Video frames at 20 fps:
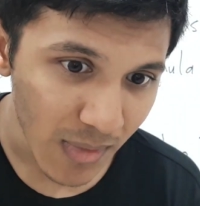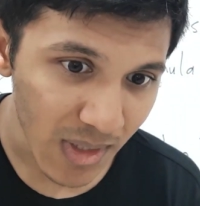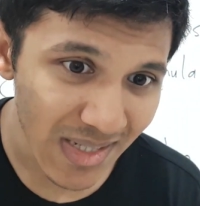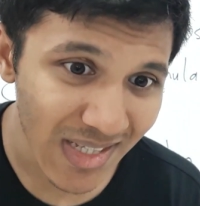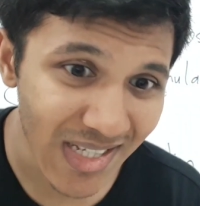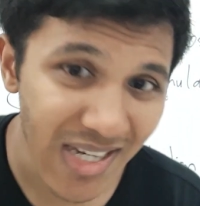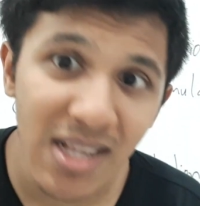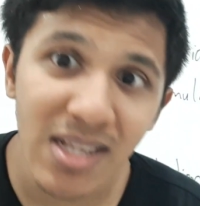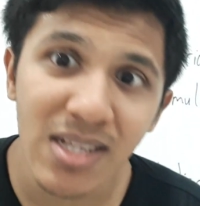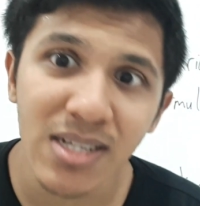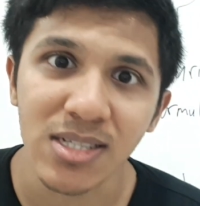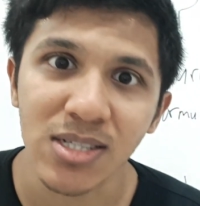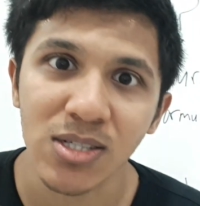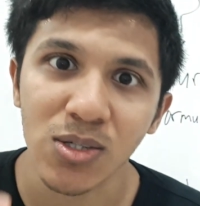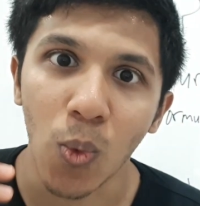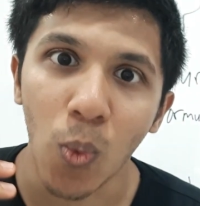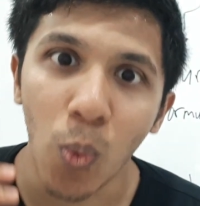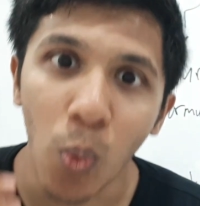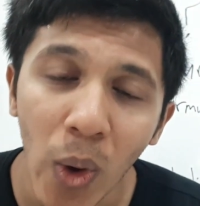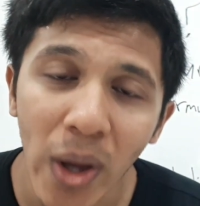tell
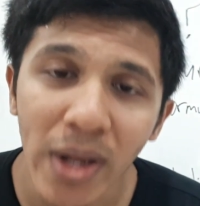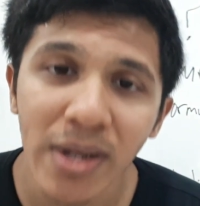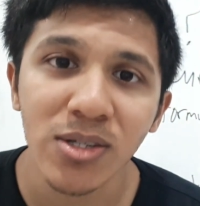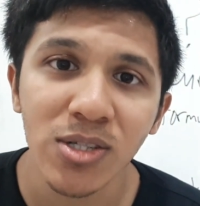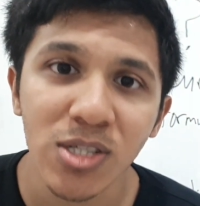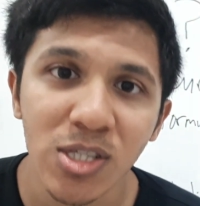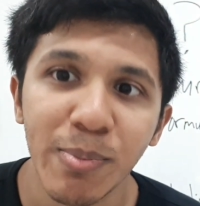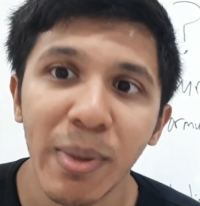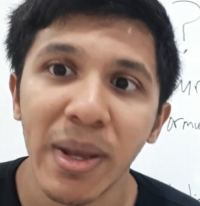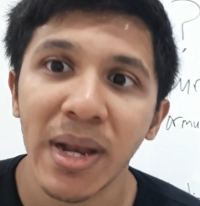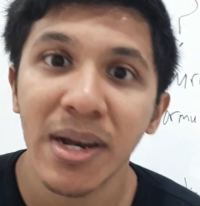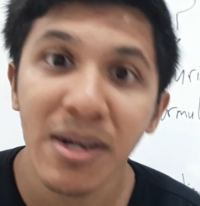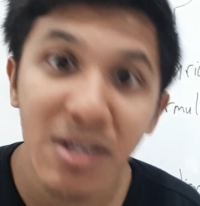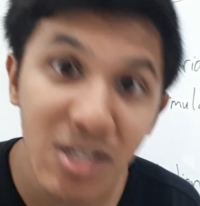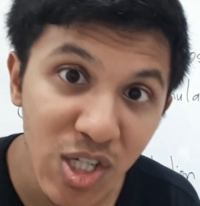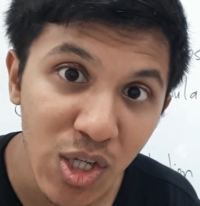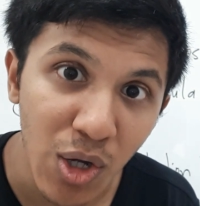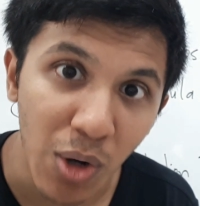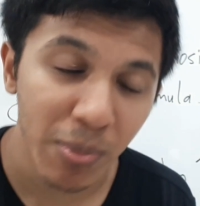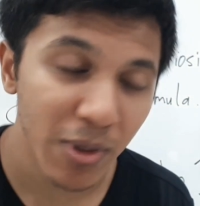us what to spend
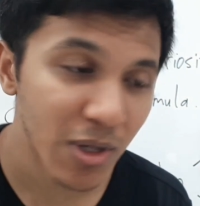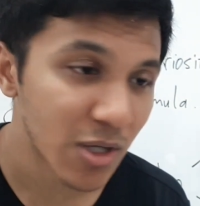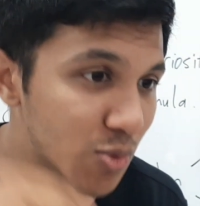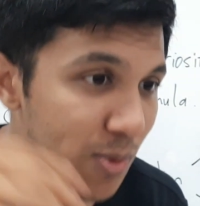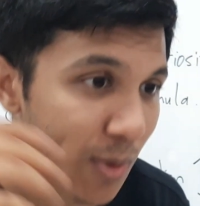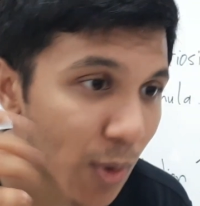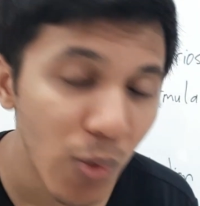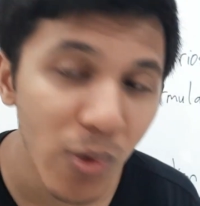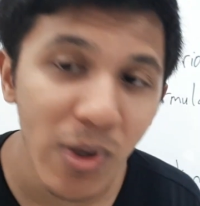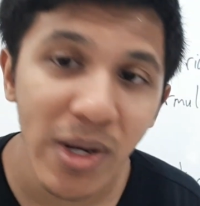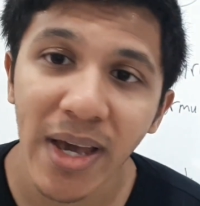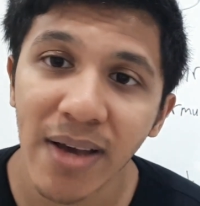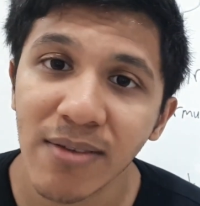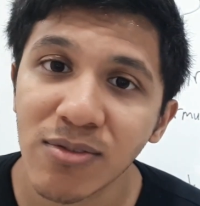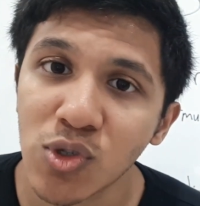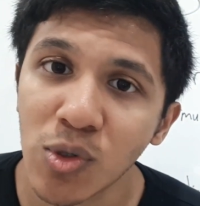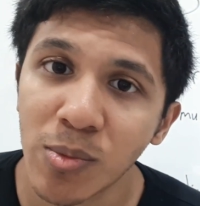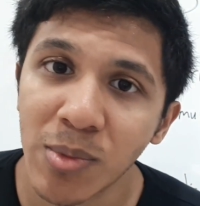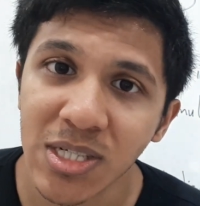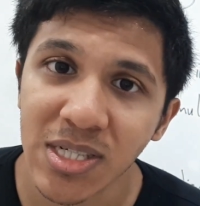energy on, because we only have
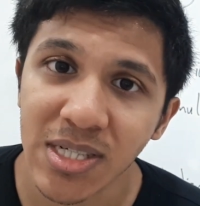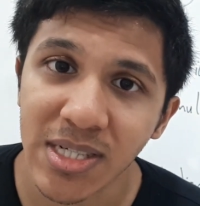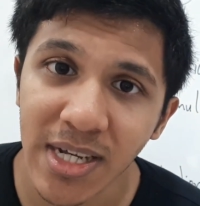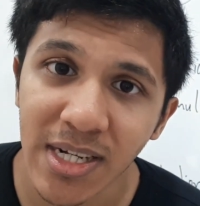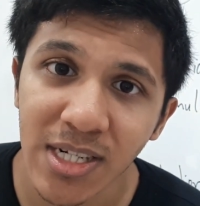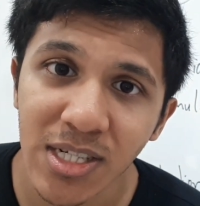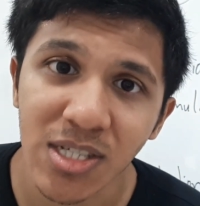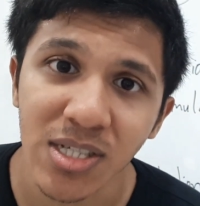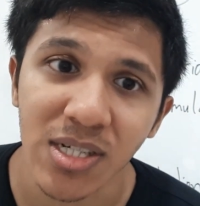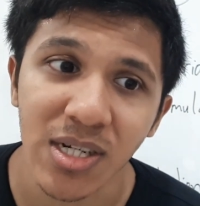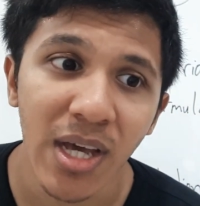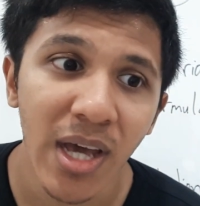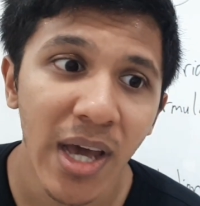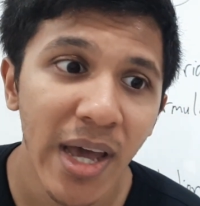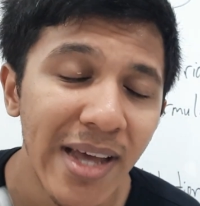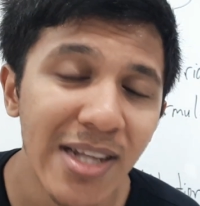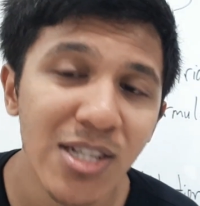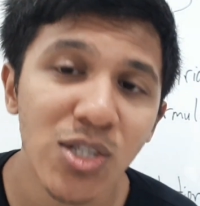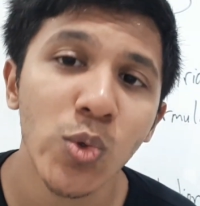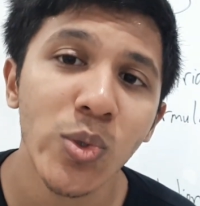so much attention.
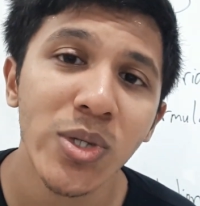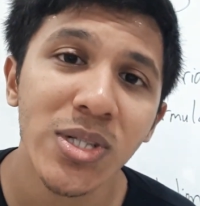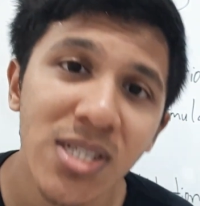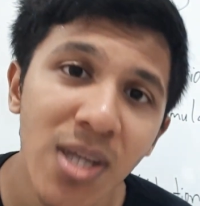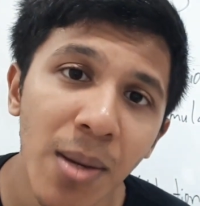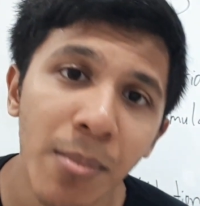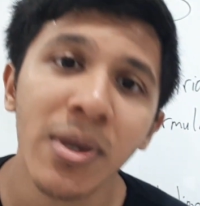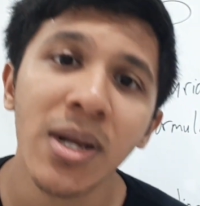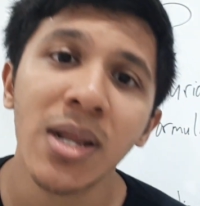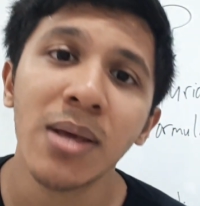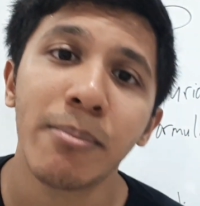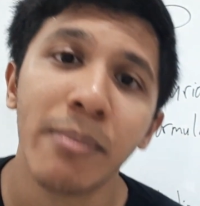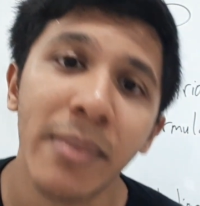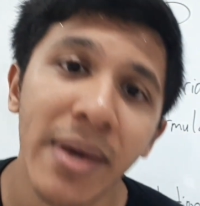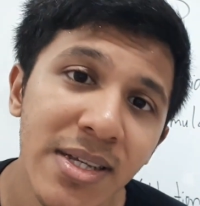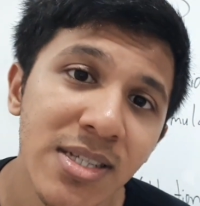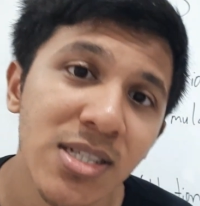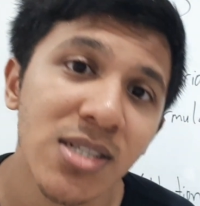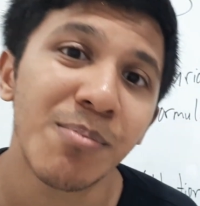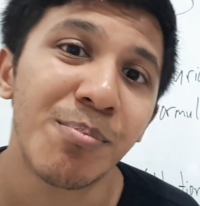And so when somebody
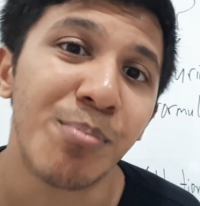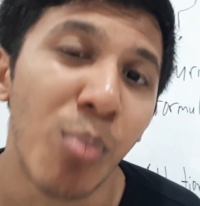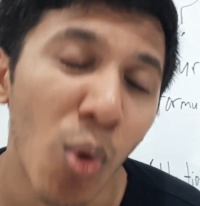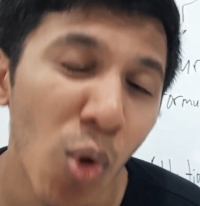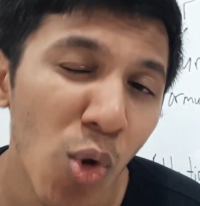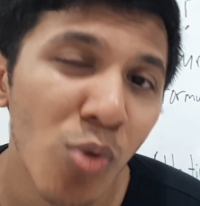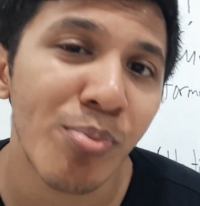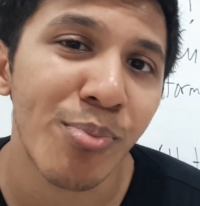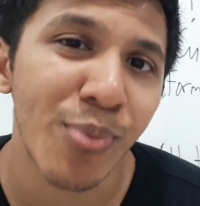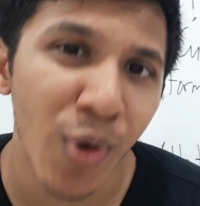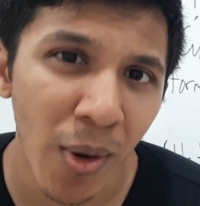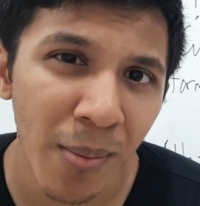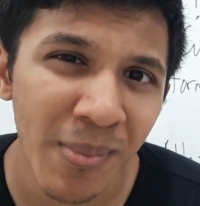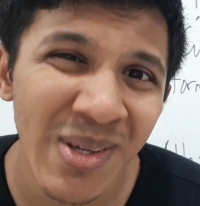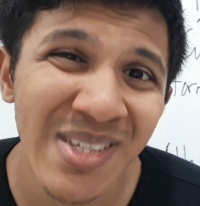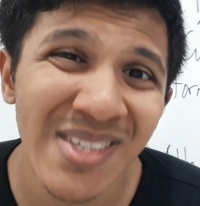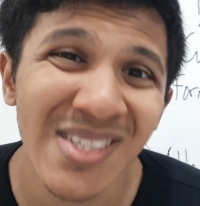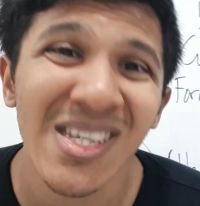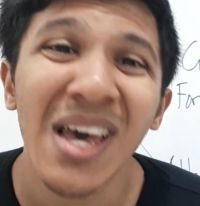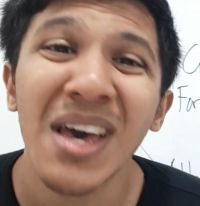makes a bold
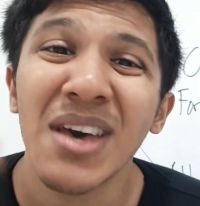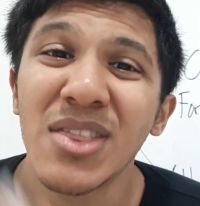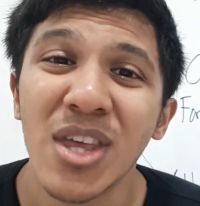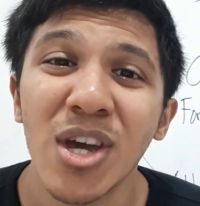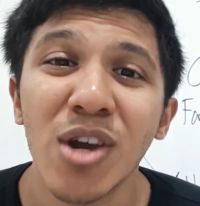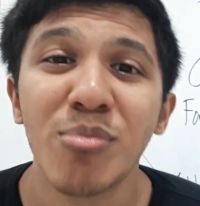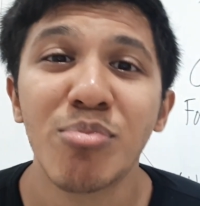promise, they're